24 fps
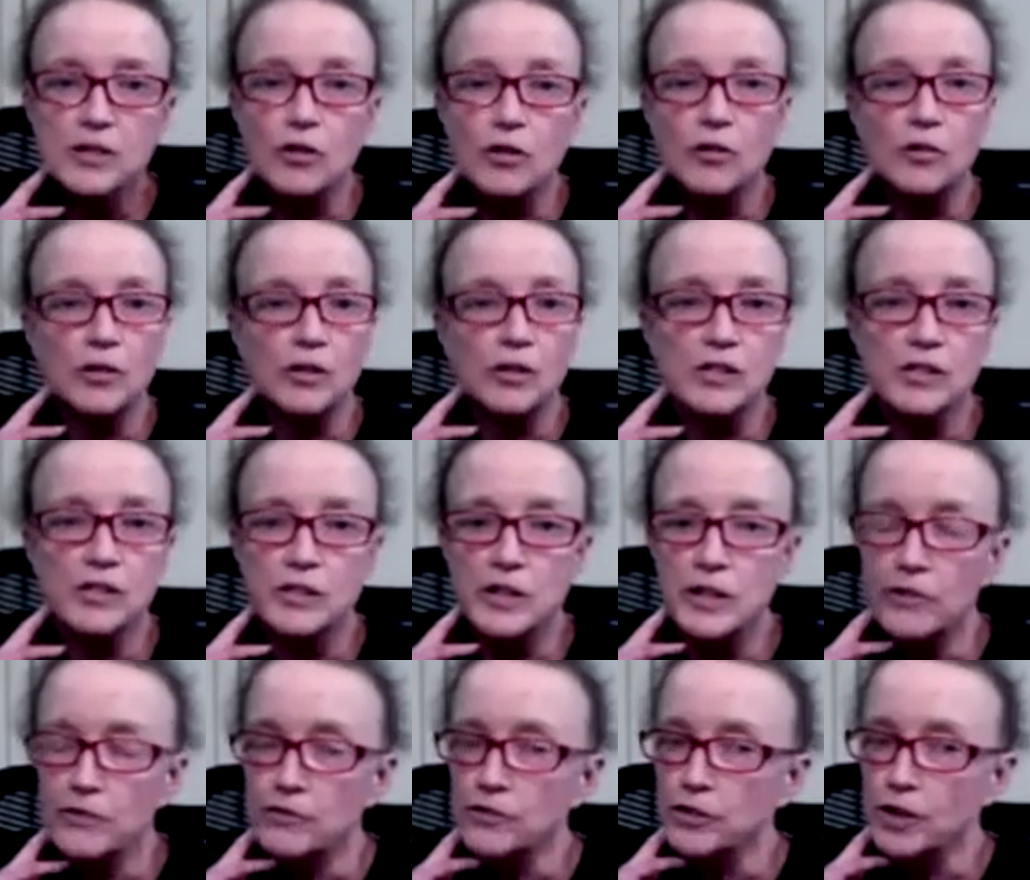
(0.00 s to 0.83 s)
So
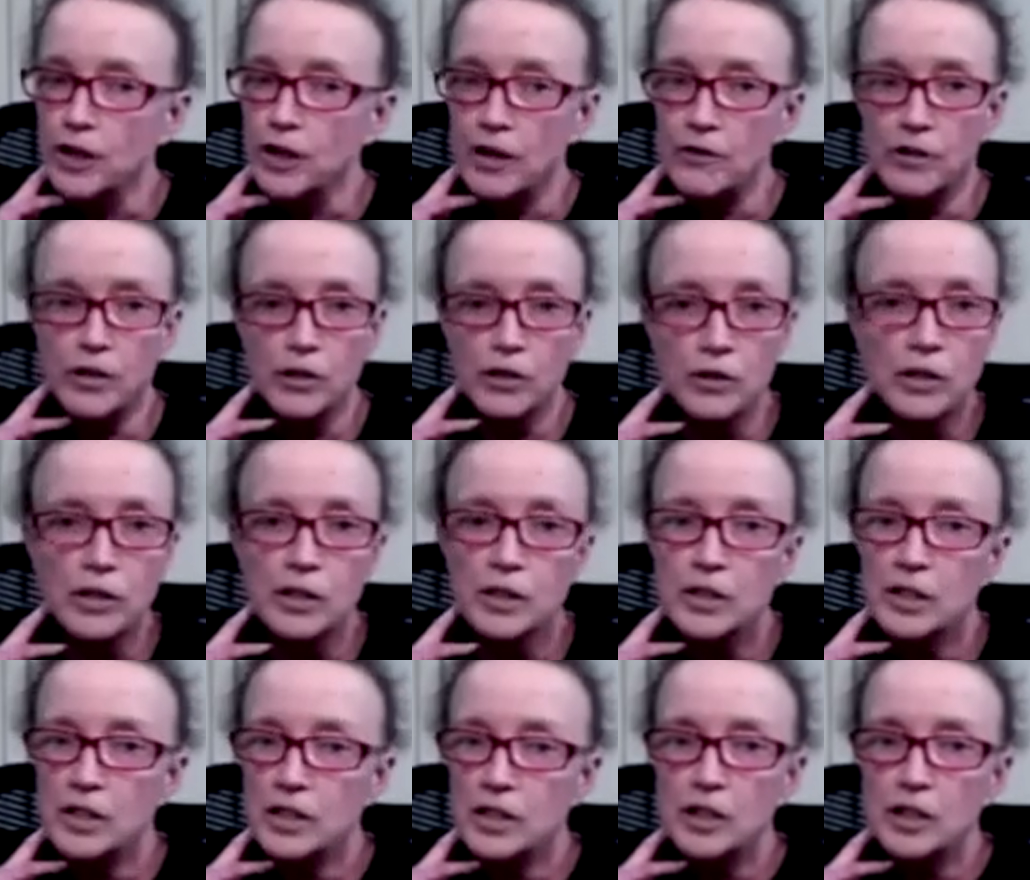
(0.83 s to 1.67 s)
if you
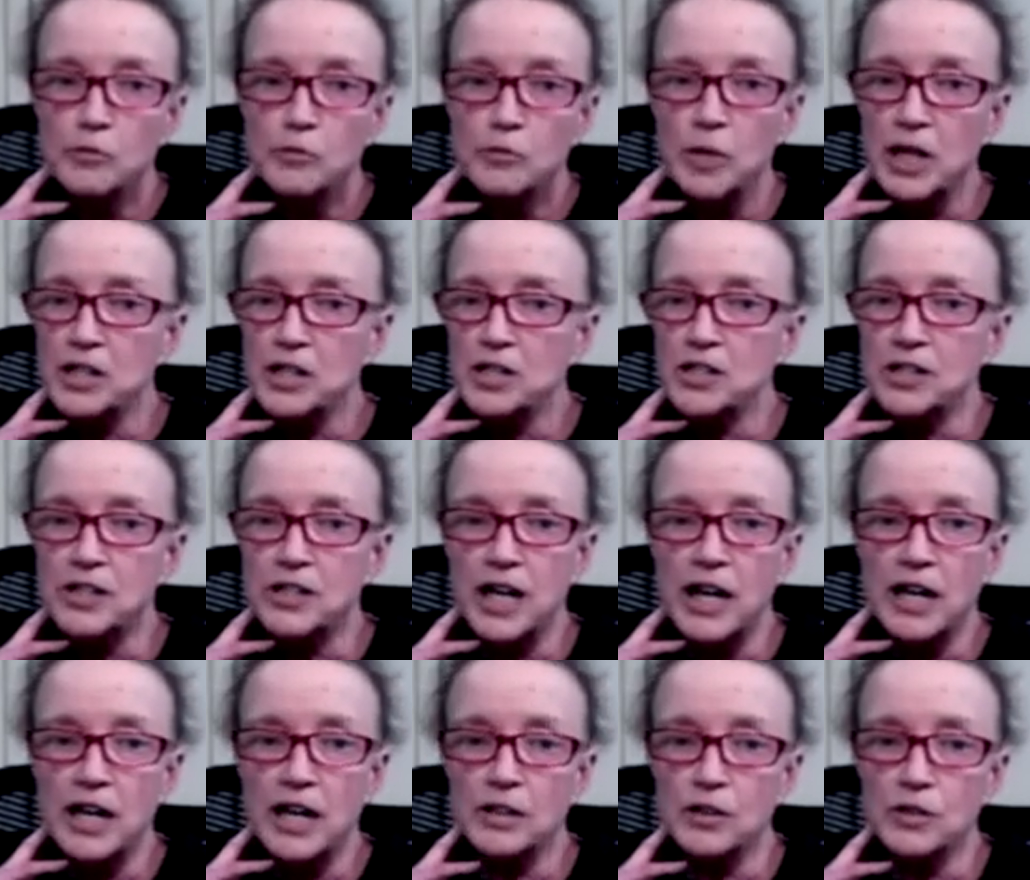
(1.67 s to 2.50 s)
ever manage to
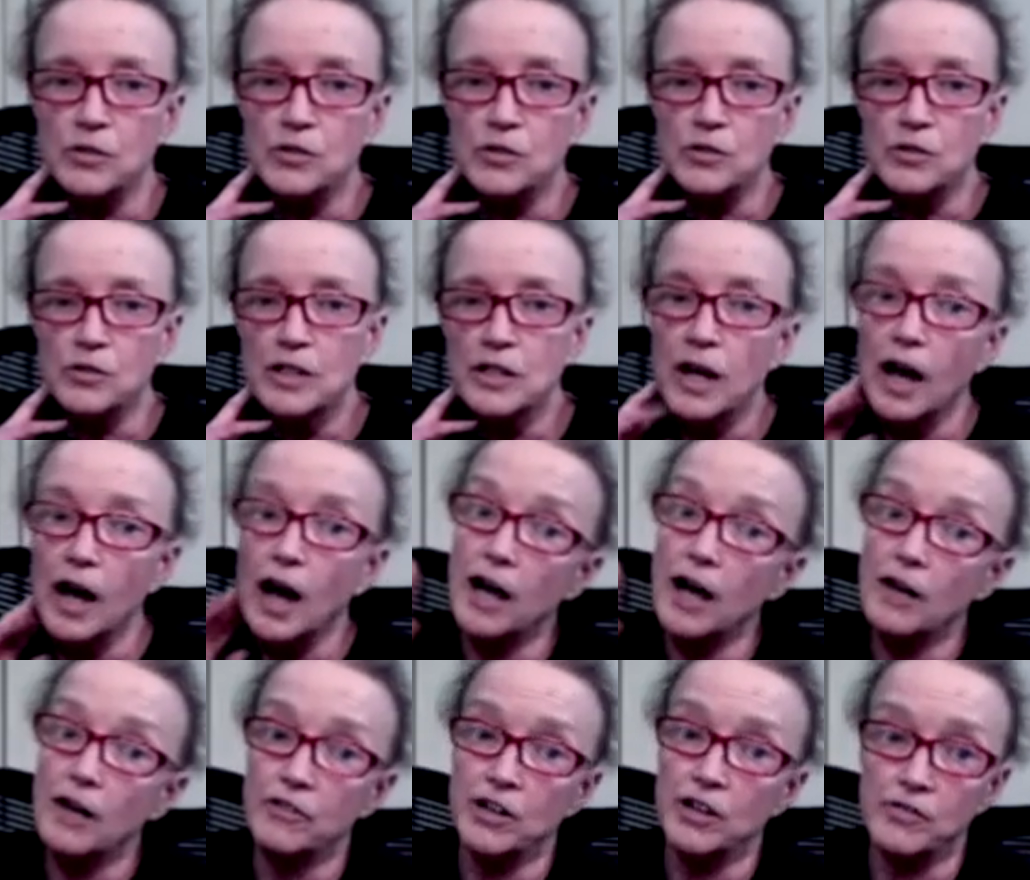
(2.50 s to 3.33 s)
diagnose it,
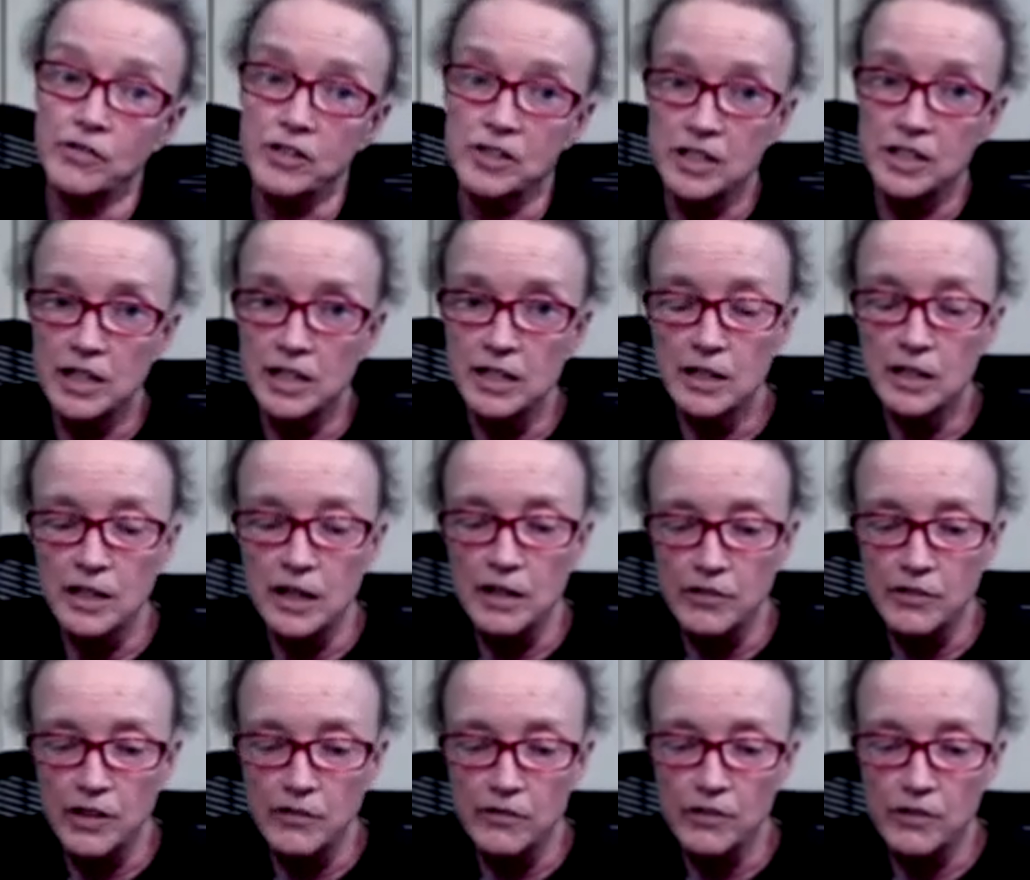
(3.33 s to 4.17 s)
I've never seen it,
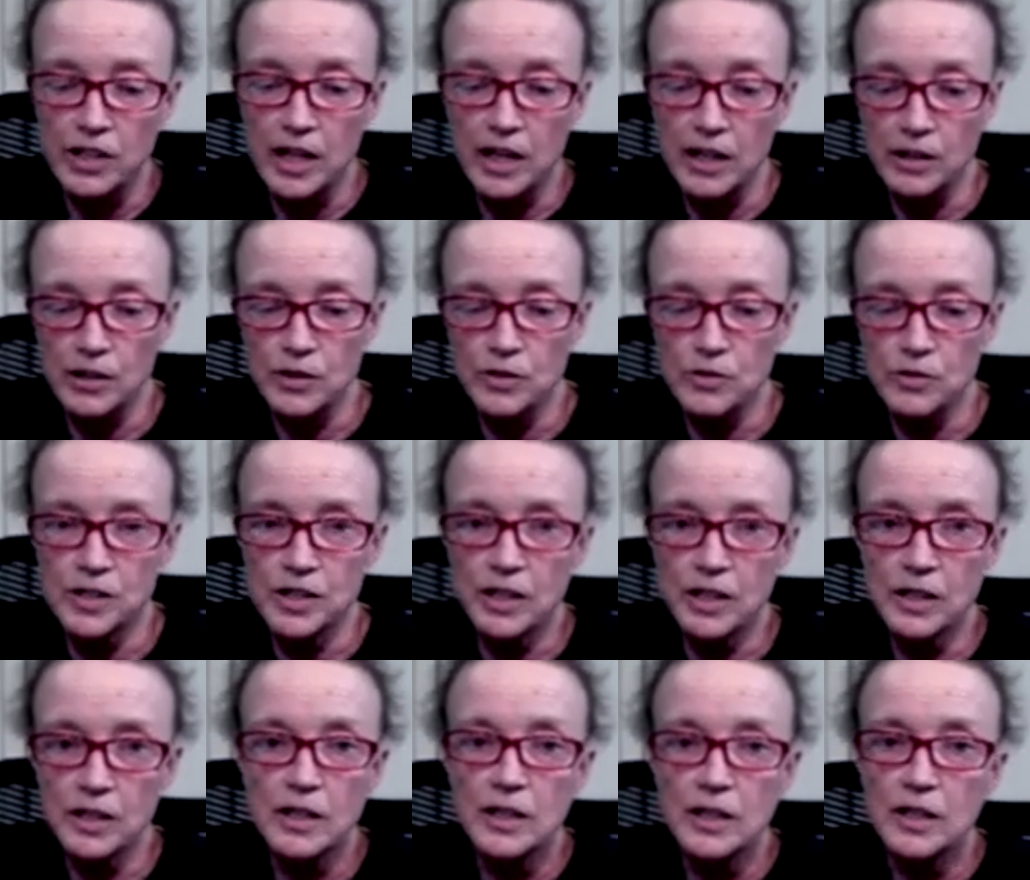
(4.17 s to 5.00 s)
I've never diagnosed
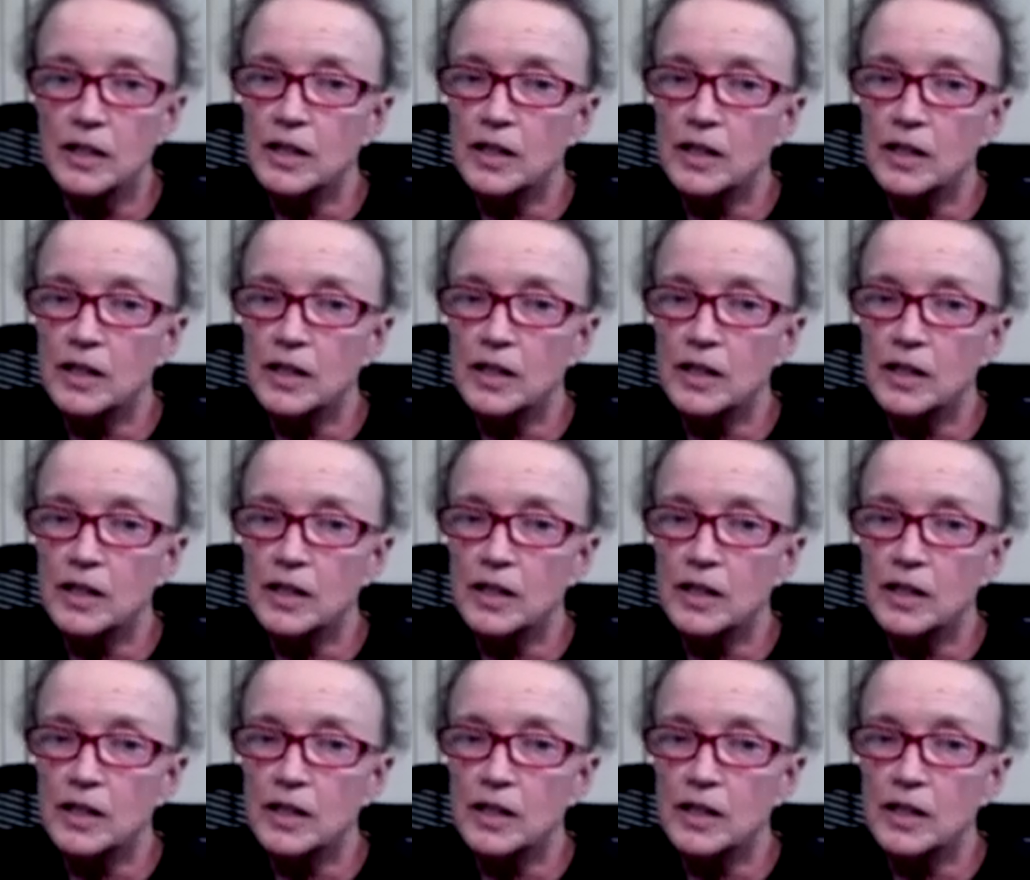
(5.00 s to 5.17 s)
it,